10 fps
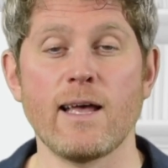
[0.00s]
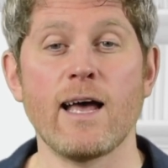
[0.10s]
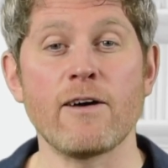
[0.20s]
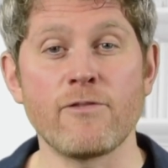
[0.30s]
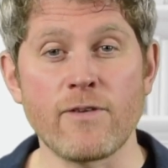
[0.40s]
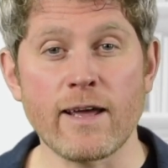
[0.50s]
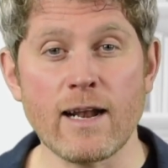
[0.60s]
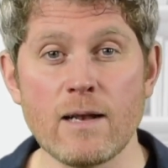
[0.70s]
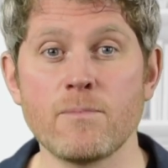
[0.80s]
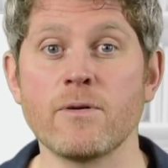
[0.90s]
A
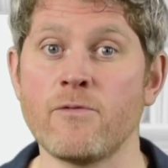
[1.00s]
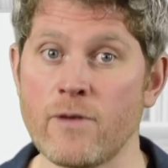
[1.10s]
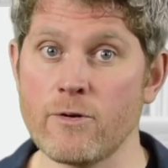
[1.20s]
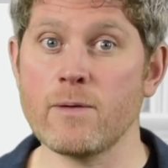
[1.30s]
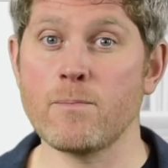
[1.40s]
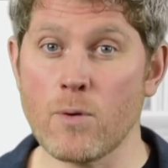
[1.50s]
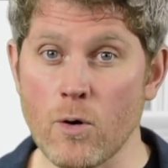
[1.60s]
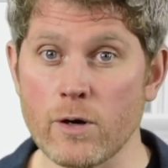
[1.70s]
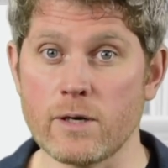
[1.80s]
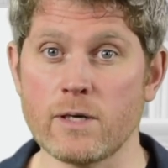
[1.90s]
final but very
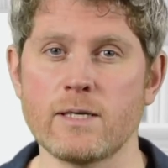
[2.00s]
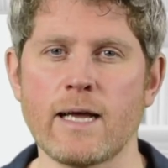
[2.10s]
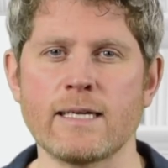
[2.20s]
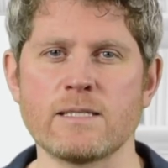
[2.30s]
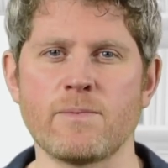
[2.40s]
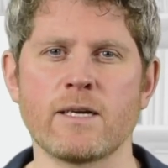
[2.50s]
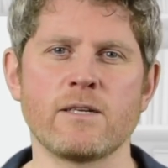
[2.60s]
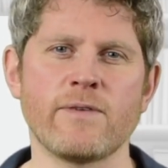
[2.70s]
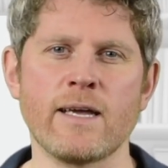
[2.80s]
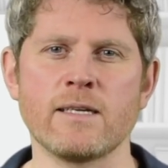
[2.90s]
important aspect
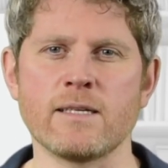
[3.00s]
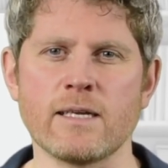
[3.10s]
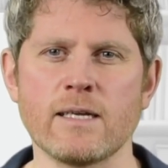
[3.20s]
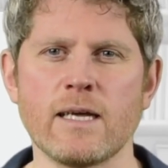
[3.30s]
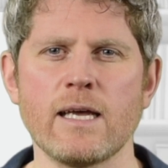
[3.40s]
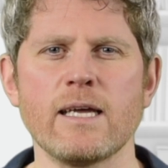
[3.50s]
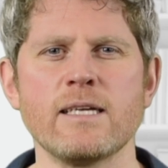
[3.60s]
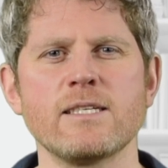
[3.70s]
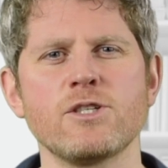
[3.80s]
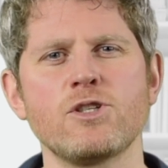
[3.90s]
of editing
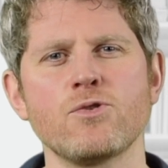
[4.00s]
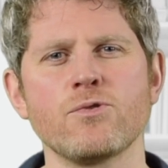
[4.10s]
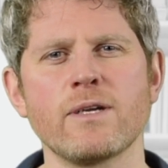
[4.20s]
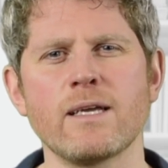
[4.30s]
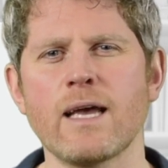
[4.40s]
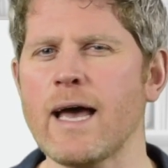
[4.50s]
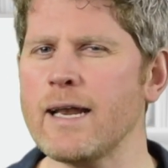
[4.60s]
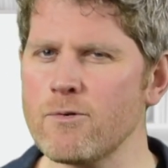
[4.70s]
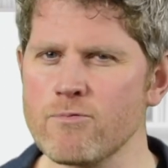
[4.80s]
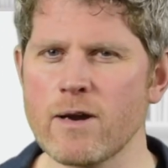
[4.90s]
is ensuring
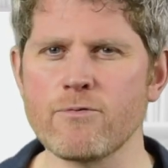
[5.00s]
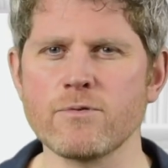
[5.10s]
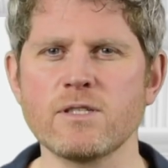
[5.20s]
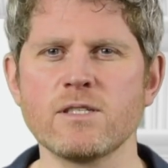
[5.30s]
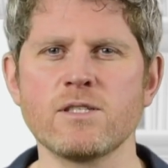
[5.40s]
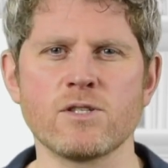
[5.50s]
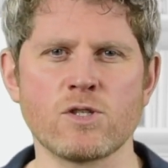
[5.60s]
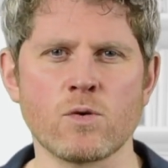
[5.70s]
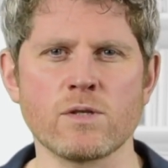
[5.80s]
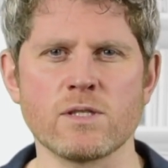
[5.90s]
any references to
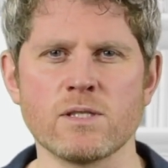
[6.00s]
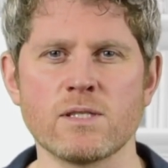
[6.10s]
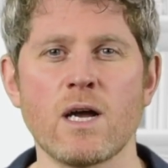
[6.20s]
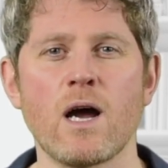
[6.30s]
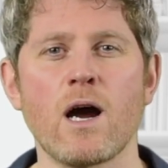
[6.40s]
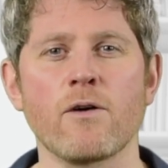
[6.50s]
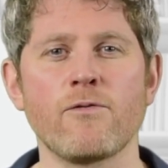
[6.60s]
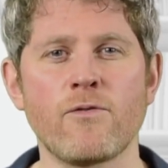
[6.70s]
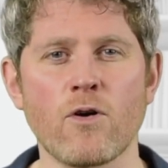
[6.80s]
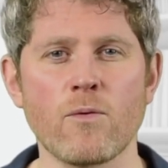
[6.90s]
sources are
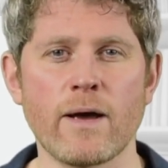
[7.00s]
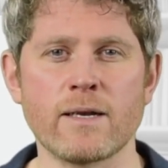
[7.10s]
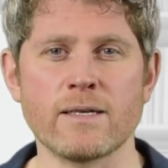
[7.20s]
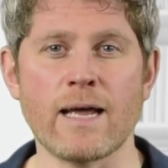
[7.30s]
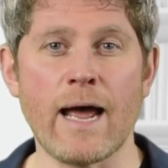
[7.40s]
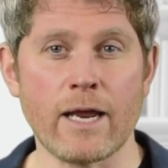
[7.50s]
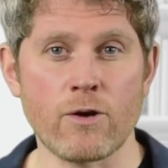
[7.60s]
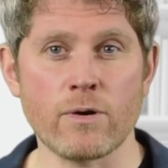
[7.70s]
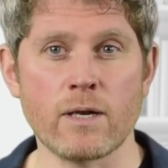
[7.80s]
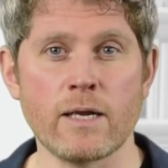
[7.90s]
formatted
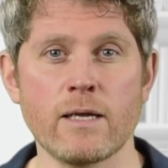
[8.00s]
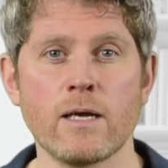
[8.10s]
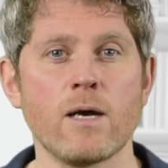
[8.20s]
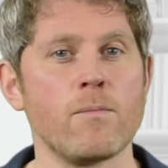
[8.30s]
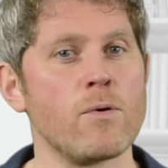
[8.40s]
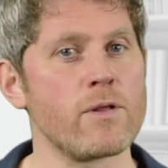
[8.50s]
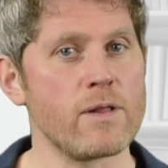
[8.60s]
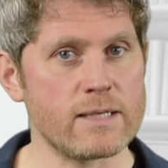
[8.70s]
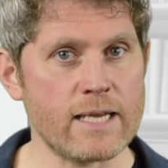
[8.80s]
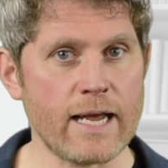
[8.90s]
accurately, both in
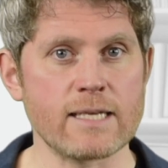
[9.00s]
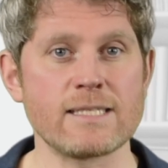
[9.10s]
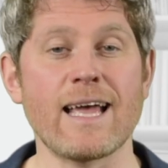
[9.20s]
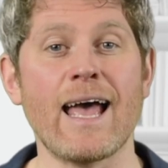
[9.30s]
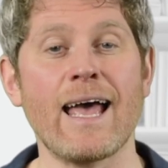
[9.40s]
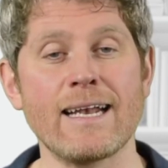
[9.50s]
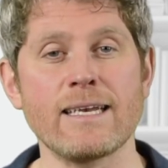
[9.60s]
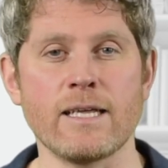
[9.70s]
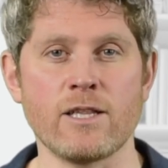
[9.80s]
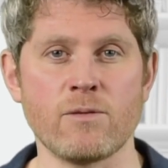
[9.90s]
the text and
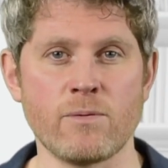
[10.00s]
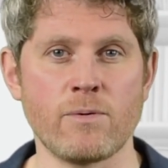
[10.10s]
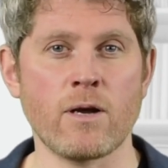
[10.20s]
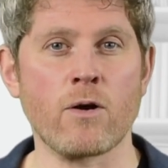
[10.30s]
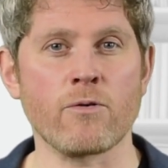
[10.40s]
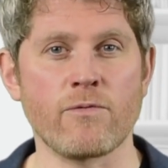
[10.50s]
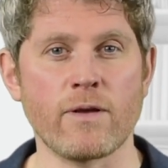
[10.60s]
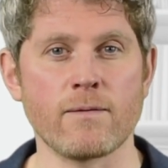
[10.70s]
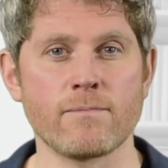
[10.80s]
in the bibliography.